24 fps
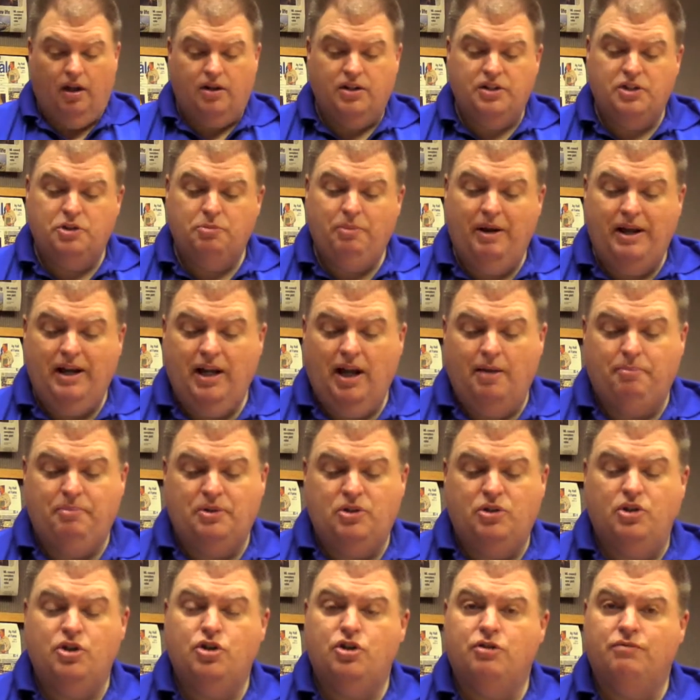Despite
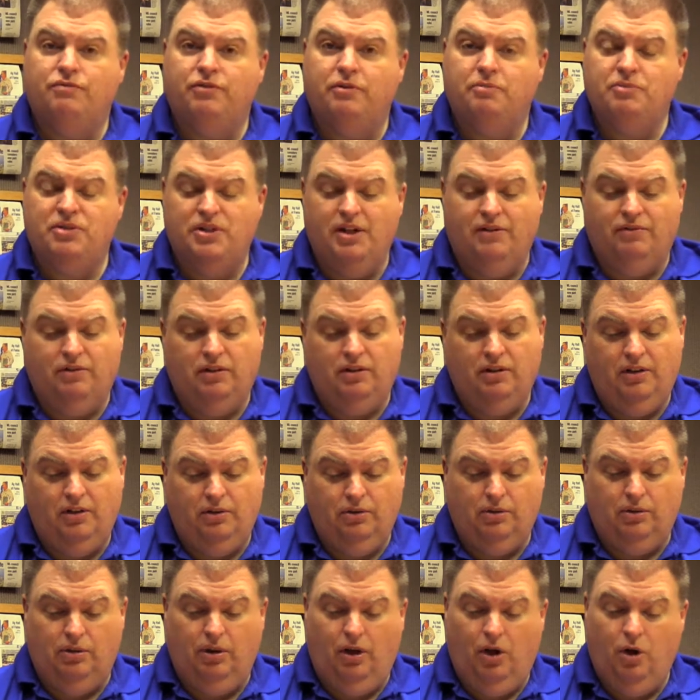opposition from several
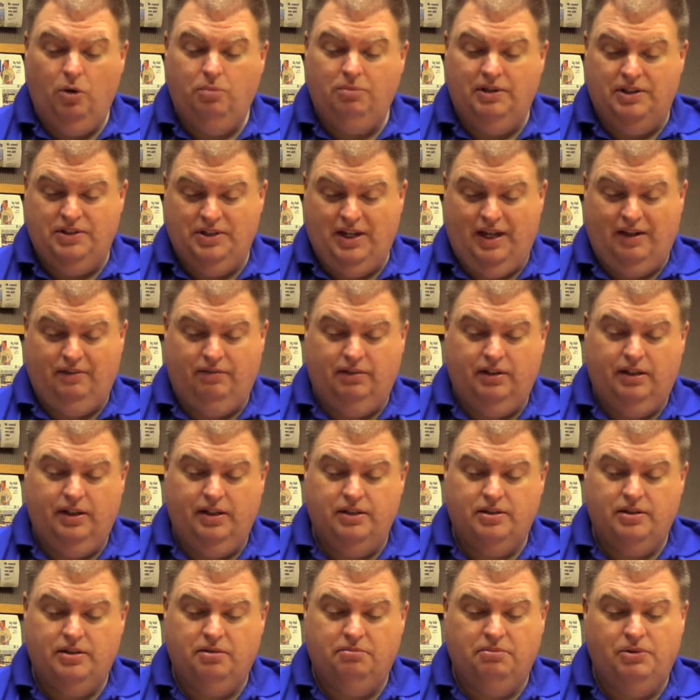local homeless
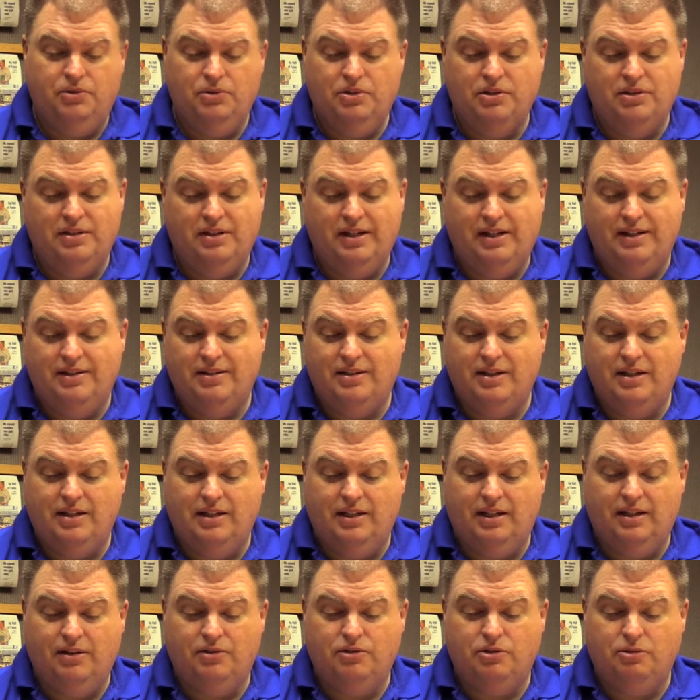advocates, the Moses Lake City
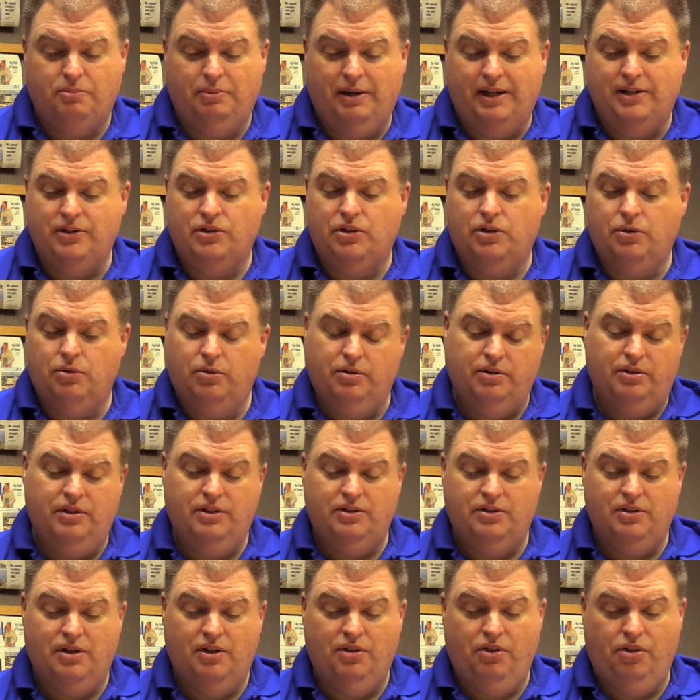Council passed an
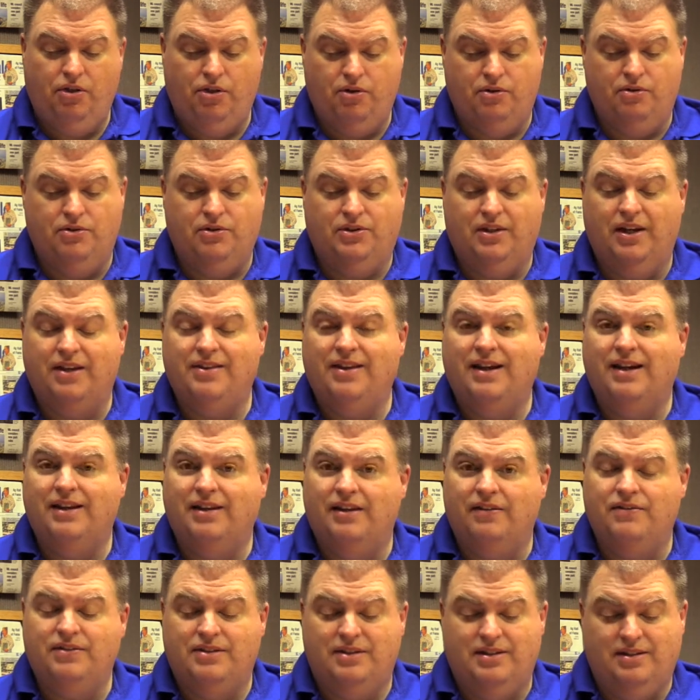ordinance on Thursday that
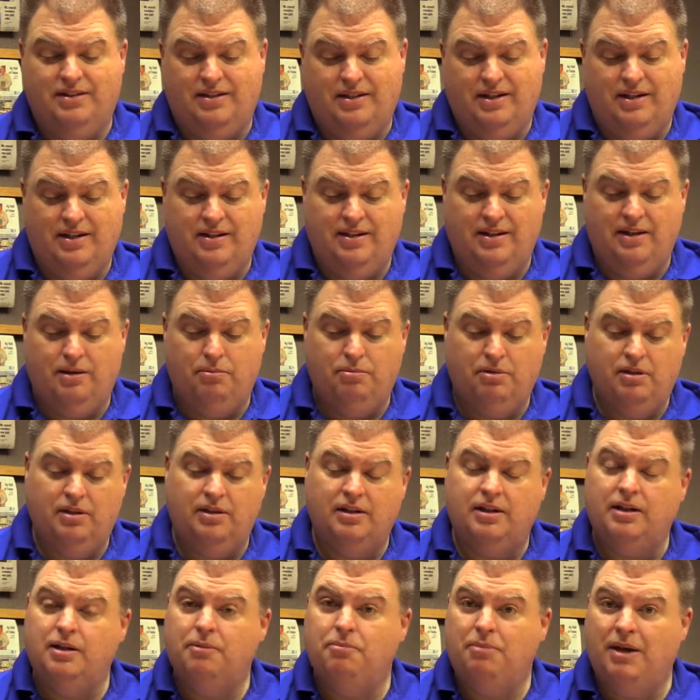gives the city the
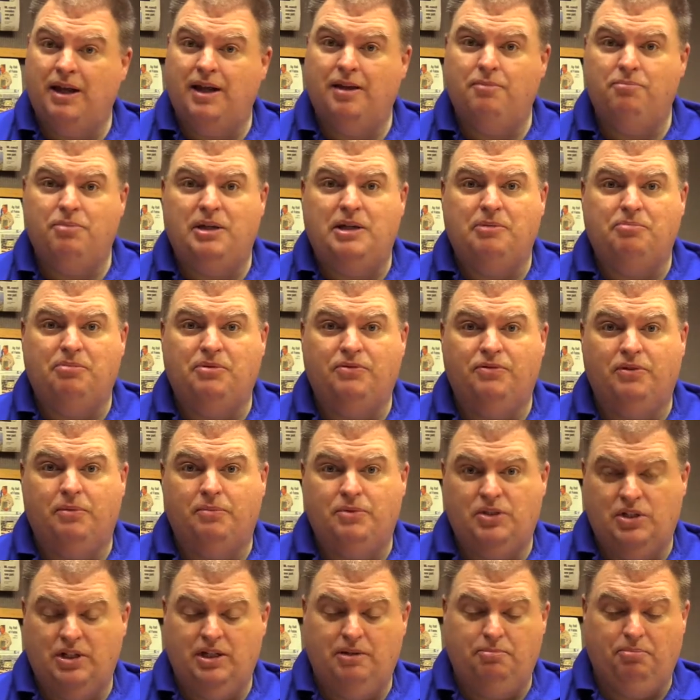ability to ban people from
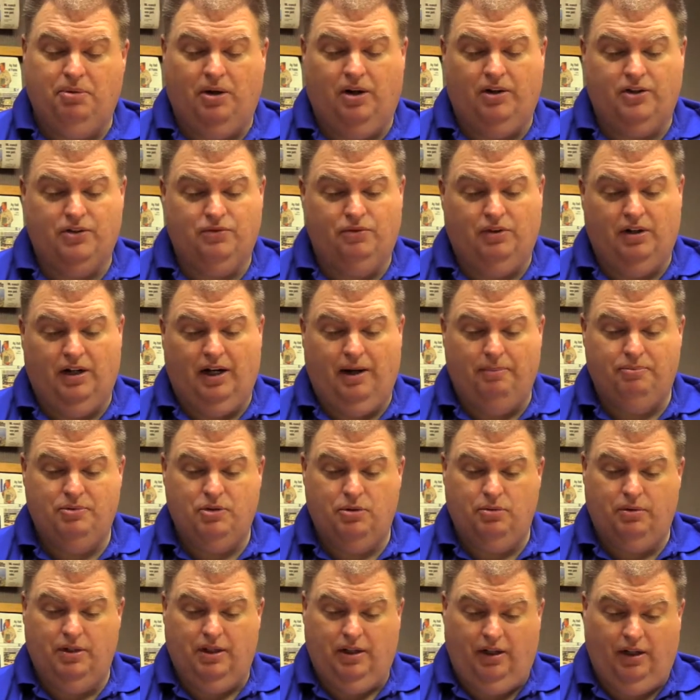city parks for up
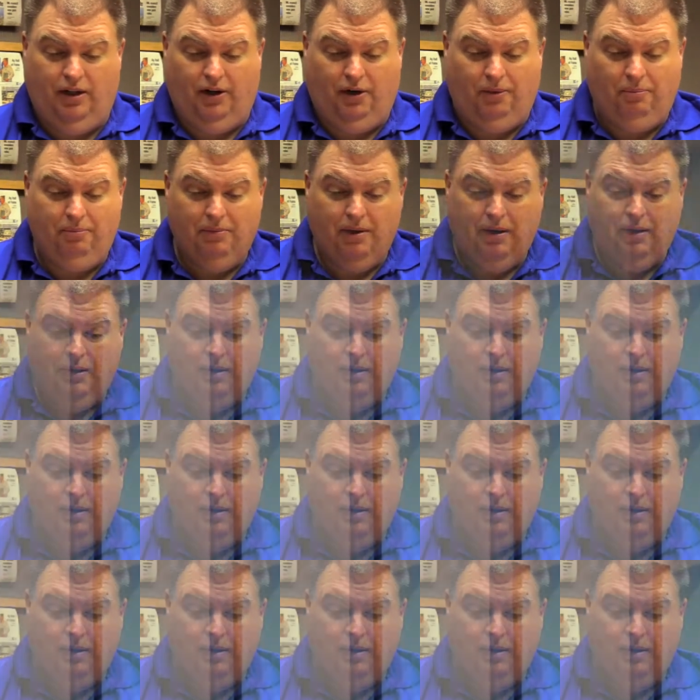to a year.